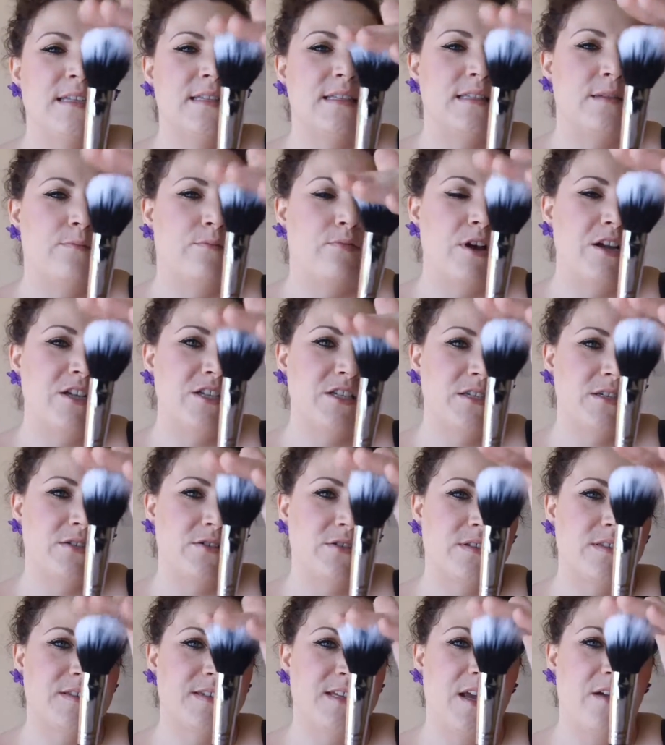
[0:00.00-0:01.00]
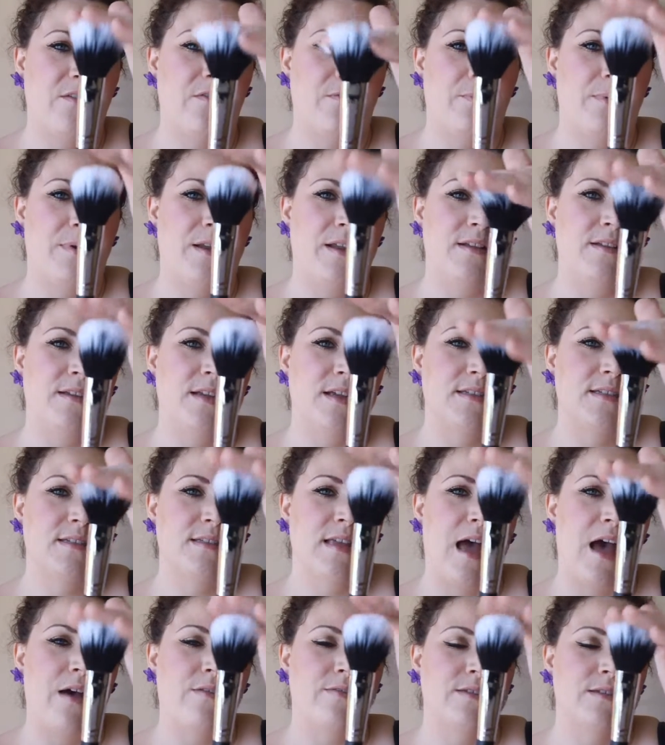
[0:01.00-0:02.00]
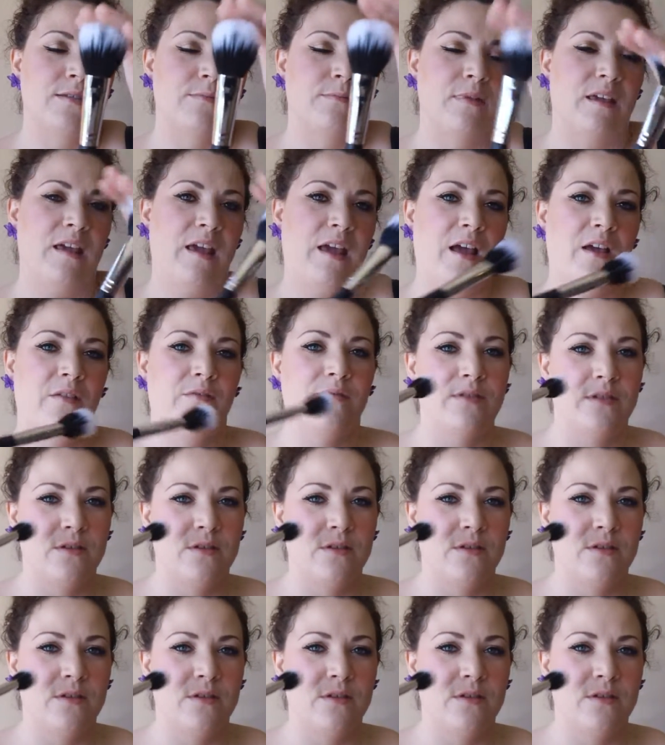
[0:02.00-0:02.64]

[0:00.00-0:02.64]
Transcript: the brushes are stiff, but it does have some give,